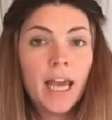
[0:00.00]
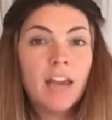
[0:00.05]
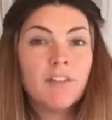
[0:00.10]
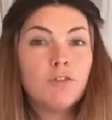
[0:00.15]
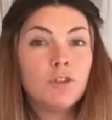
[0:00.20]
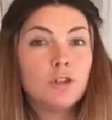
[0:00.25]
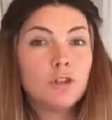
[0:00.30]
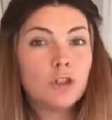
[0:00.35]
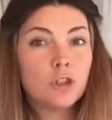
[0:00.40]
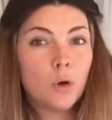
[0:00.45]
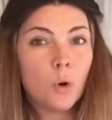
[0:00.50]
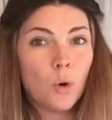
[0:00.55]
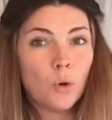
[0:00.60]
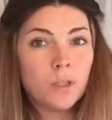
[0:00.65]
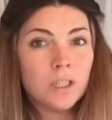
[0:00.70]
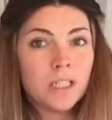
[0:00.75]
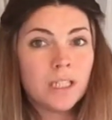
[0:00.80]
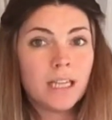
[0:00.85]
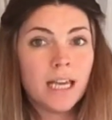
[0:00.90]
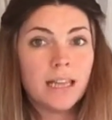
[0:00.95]
If you
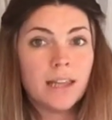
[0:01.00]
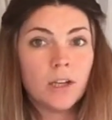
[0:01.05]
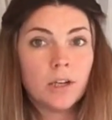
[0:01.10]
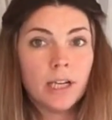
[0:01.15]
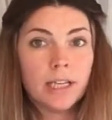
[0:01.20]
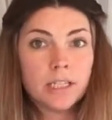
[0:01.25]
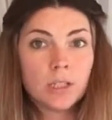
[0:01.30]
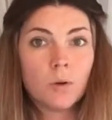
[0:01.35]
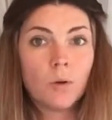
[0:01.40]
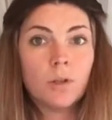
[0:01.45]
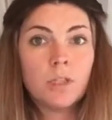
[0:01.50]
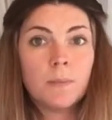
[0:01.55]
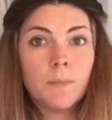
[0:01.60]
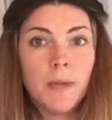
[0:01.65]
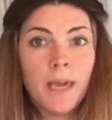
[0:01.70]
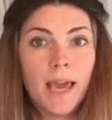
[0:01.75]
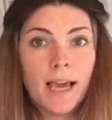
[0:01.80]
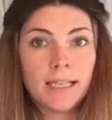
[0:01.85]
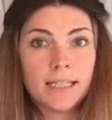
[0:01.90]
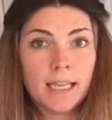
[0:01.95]
don't, then there is going to
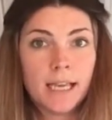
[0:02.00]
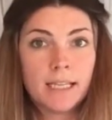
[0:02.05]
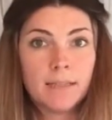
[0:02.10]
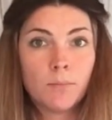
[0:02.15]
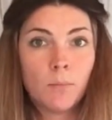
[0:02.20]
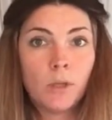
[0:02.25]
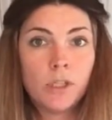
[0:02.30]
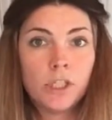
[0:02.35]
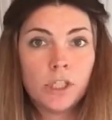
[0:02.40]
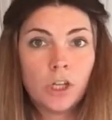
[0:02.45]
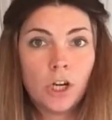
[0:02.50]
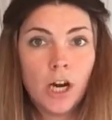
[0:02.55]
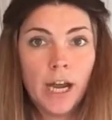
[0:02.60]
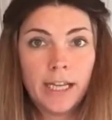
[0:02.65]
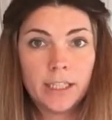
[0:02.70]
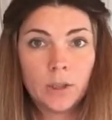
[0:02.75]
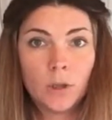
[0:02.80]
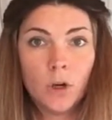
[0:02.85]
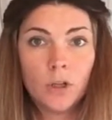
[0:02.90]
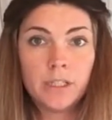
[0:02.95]
be excess moisture
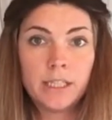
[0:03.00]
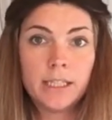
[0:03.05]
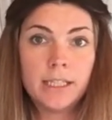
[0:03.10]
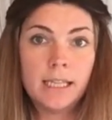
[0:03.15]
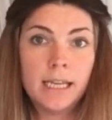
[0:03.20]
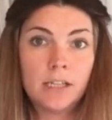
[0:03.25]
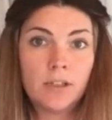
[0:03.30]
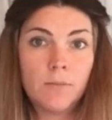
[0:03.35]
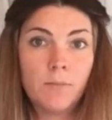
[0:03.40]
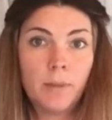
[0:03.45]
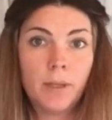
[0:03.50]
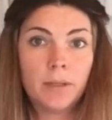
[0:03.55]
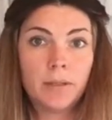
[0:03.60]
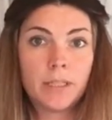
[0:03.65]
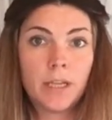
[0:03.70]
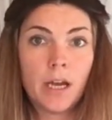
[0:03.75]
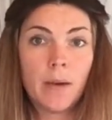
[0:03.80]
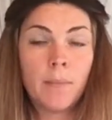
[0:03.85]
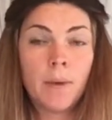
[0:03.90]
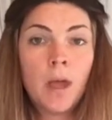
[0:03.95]
and condensation
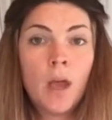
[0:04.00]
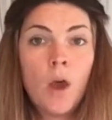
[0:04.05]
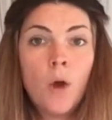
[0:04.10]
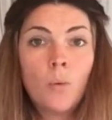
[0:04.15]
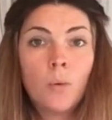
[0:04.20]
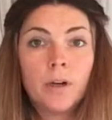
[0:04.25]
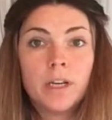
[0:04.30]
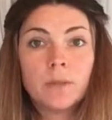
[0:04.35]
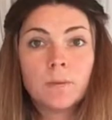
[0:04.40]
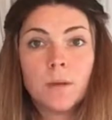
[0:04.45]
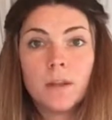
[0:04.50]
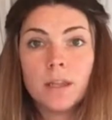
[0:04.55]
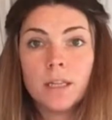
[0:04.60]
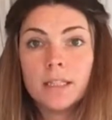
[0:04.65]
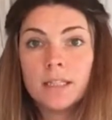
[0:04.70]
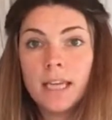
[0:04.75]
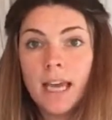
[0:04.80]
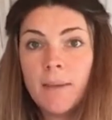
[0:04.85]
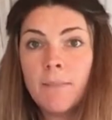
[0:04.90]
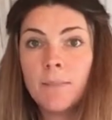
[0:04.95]
build-up. Whereas with the
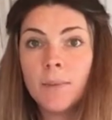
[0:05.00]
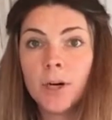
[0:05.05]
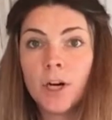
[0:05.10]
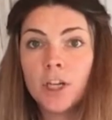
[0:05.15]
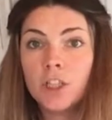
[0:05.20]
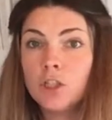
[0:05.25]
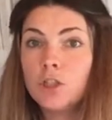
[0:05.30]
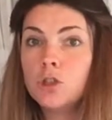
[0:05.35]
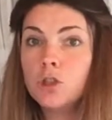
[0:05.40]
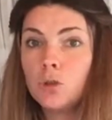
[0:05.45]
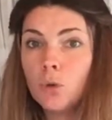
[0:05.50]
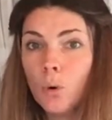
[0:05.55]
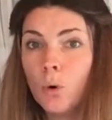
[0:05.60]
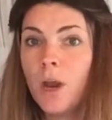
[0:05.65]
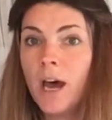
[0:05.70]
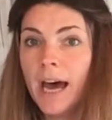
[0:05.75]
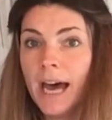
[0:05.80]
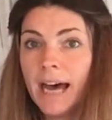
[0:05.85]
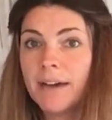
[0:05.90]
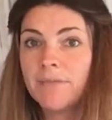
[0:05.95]
timber, you
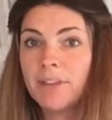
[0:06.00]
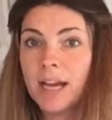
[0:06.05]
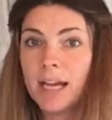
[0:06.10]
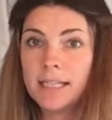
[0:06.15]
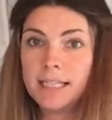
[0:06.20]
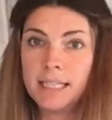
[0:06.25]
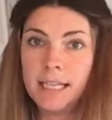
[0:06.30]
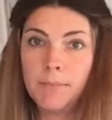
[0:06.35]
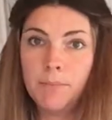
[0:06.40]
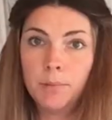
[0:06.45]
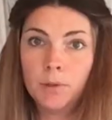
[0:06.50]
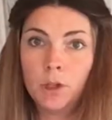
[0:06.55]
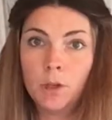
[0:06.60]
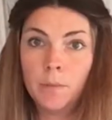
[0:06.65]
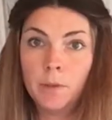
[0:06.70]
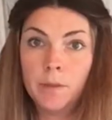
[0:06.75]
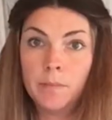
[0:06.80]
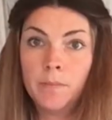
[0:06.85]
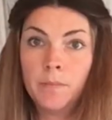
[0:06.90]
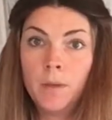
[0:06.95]
don't have that same
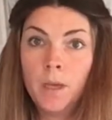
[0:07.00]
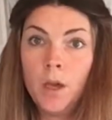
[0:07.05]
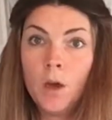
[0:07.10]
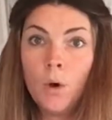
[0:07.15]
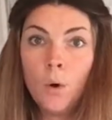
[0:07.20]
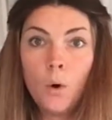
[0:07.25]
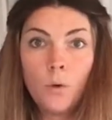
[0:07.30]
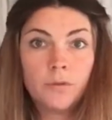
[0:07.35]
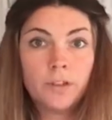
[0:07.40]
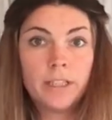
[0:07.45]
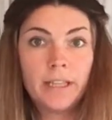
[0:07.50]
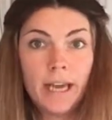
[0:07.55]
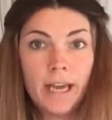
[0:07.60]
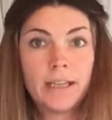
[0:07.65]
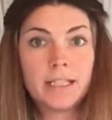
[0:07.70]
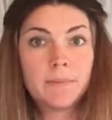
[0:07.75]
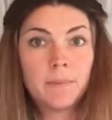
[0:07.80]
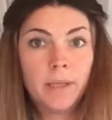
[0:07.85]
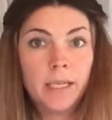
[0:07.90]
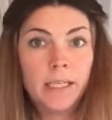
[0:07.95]
problem. Hopefully that
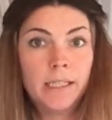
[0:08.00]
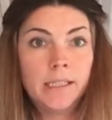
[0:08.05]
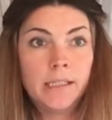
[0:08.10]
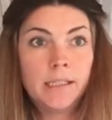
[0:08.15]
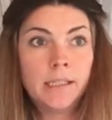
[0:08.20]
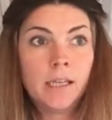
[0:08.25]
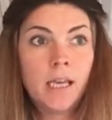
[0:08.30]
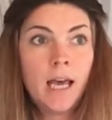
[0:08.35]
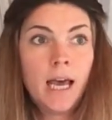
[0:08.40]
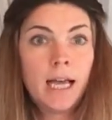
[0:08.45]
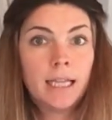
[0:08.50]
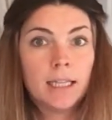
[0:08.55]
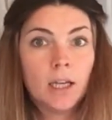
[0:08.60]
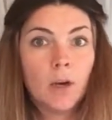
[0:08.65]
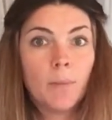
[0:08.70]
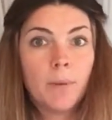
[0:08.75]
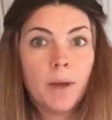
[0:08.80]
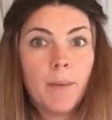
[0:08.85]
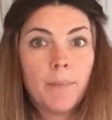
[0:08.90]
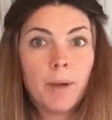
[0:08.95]
explains a
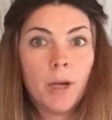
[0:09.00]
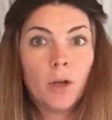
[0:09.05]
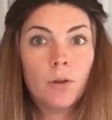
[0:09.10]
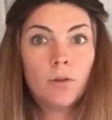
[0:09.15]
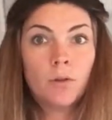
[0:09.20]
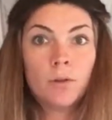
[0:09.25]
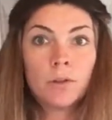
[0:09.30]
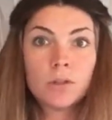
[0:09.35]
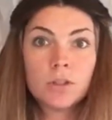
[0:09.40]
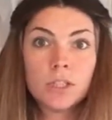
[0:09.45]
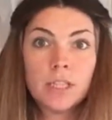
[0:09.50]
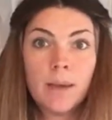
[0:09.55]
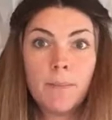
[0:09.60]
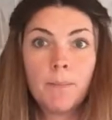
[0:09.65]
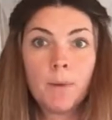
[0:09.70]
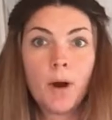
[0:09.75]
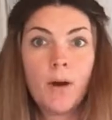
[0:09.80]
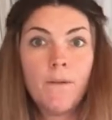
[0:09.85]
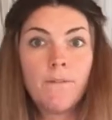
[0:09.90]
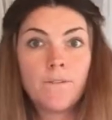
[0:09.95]
little bit about
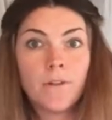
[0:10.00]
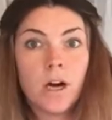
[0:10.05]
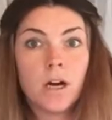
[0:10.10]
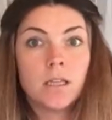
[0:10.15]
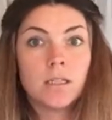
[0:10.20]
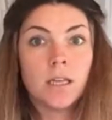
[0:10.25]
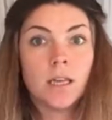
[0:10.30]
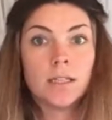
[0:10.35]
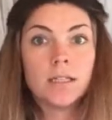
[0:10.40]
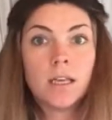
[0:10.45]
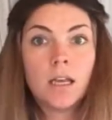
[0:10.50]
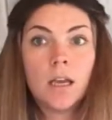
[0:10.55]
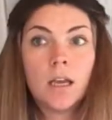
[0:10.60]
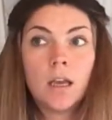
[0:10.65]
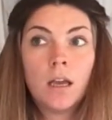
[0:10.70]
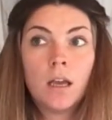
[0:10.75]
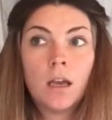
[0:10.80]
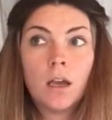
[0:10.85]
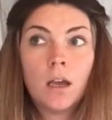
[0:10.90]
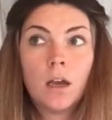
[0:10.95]
timber versus
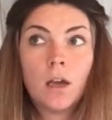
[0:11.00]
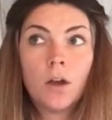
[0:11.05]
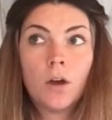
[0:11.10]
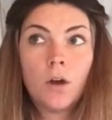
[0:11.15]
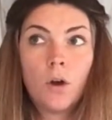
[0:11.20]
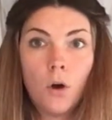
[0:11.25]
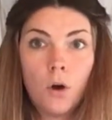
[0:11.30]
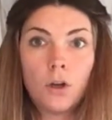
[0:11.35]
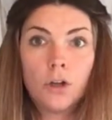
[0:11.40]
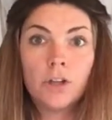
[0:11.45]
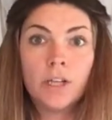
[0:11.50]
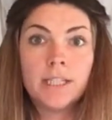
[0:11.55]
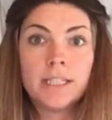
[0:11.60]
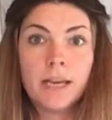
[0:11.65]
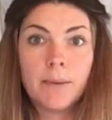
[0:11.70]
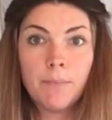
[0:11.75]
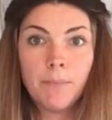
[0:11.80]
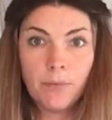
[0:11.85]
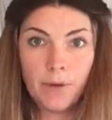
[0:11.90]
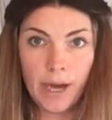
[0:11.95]
concrete
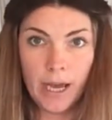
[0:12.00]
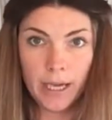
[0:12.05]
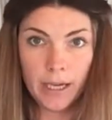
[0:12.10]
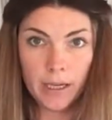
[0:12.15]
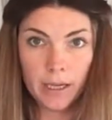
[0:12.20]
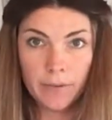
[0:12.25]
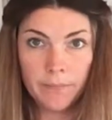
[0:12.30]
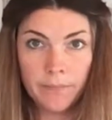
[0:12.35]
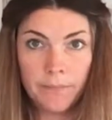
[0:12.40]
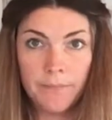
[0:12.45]
and brick.